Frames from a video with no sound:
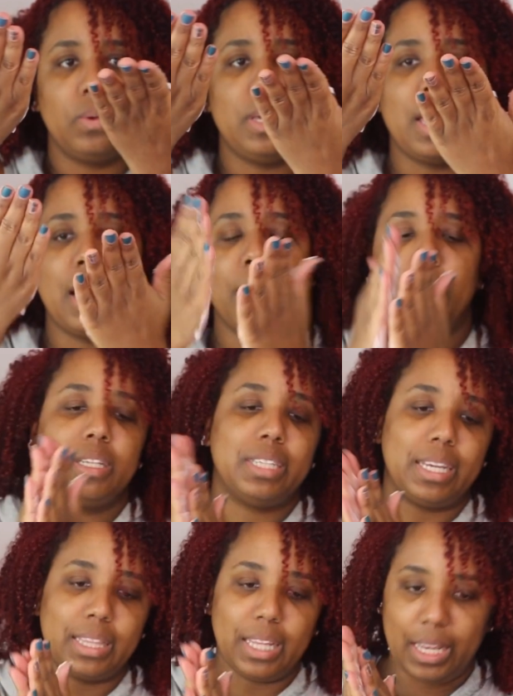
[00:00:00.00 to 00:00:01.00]
yeah, I'm gonna
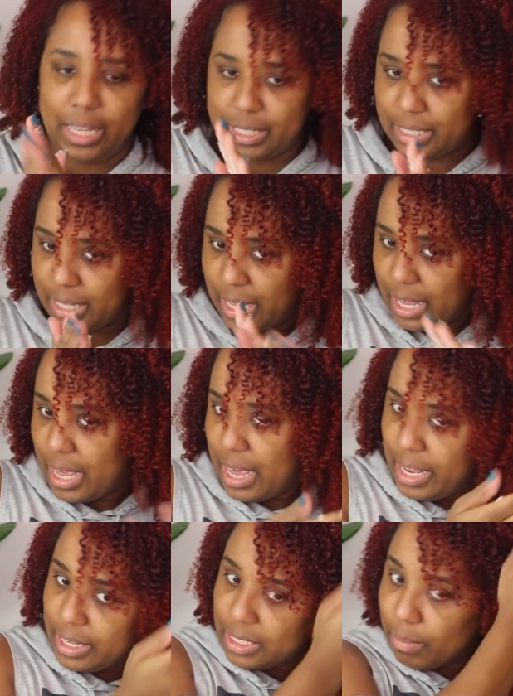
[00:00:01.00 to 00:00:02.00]
take this
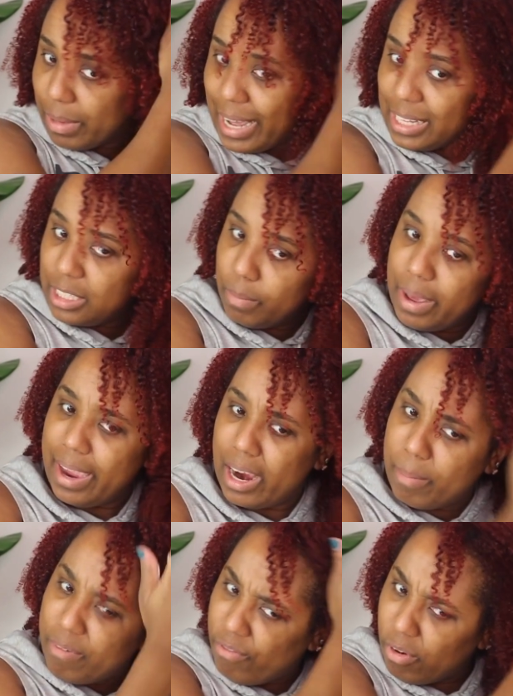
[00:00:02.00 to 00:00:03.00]
and just apply it to my
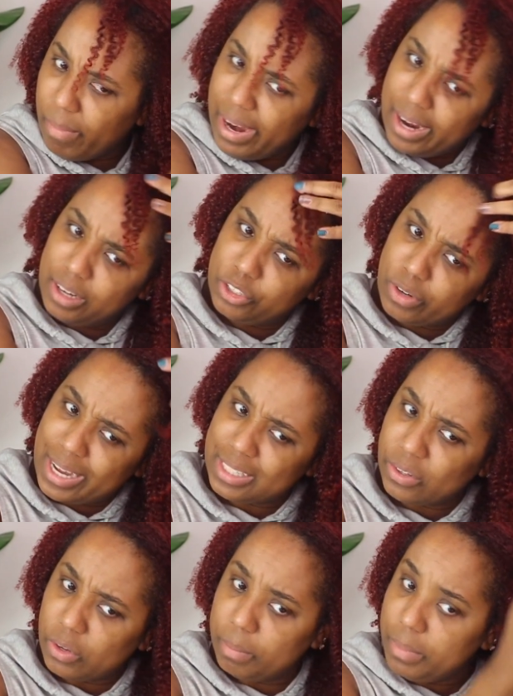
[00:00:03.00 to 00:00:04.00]
hair before my hair
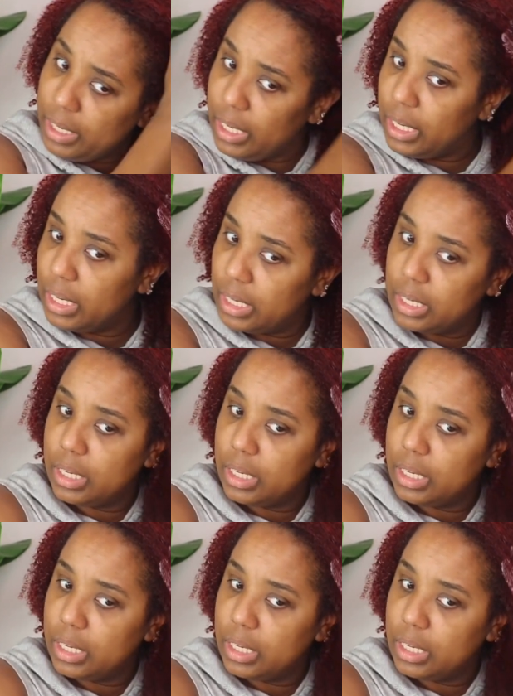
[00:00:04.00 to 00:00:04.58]
dries on me.